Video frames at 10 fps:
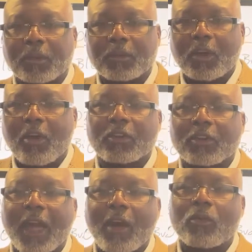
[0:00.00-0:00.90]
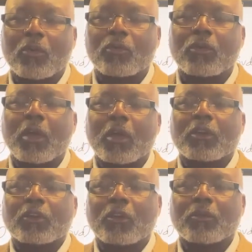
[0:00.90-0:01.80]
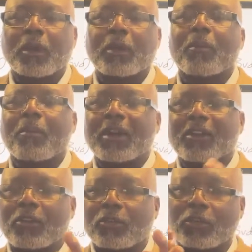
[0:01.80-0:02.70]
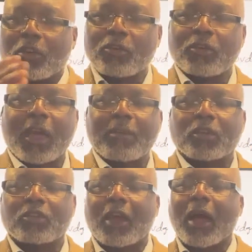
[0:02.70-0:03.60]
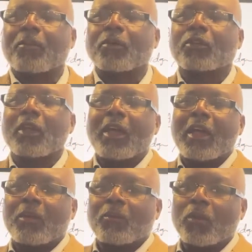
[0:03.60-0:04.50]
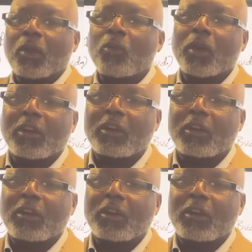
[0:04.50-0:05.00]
talk down on certain people, but there certain types of shoppers. And when we went into